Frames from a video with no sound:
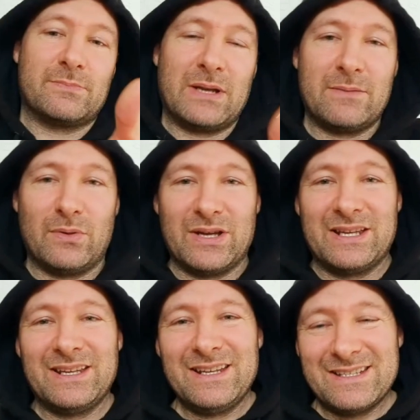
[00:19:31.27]
is played
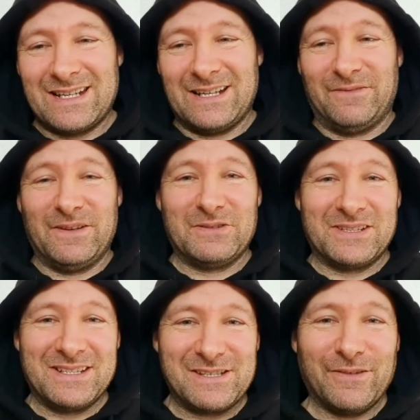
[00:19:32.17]
by Sally Field
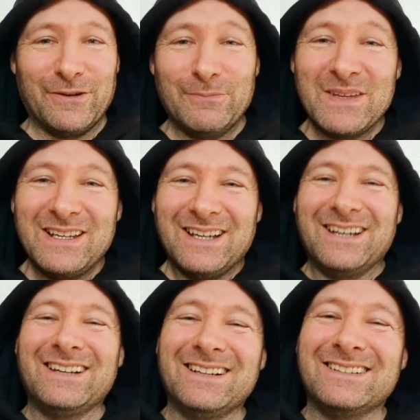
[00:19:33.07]
in this film.
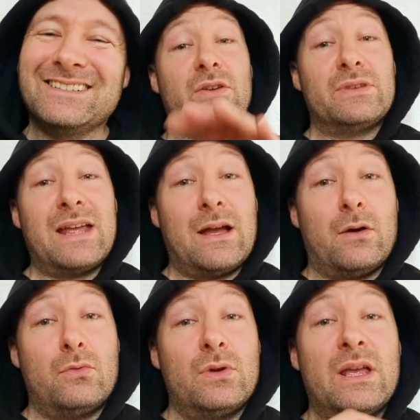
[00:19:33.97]
So
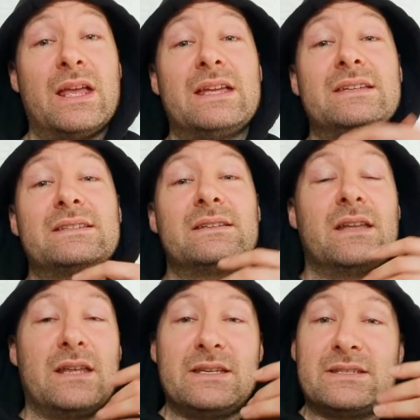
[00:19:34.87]
now
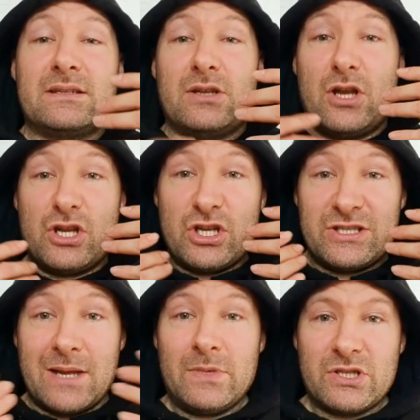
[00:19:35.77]
he's
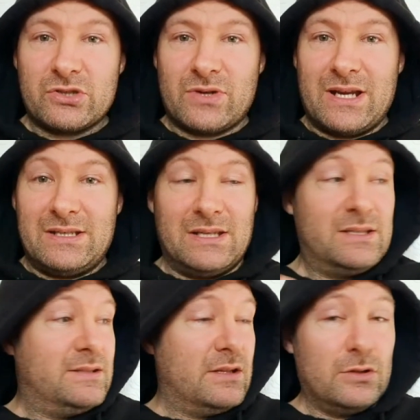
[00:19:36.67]

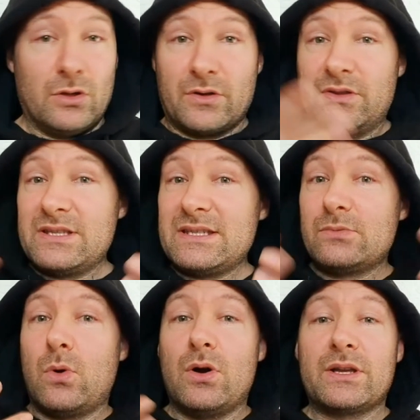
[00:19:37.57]
demonstrated that, look, this
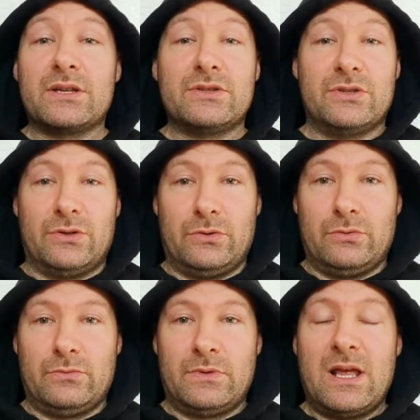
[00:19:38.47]
is what I can do.
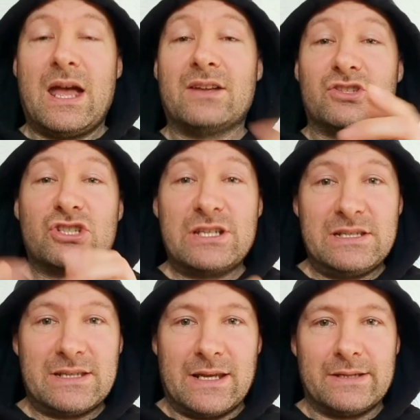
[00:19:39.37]
And she
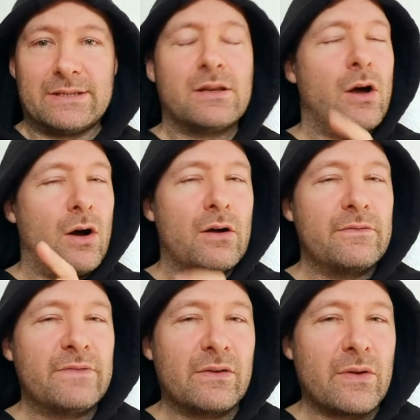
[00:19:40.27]
says,
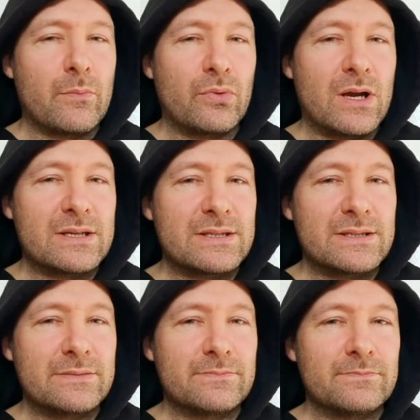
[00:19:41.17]
I'm very
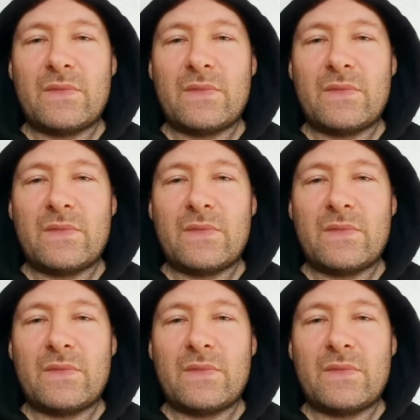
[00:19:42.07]
impressed.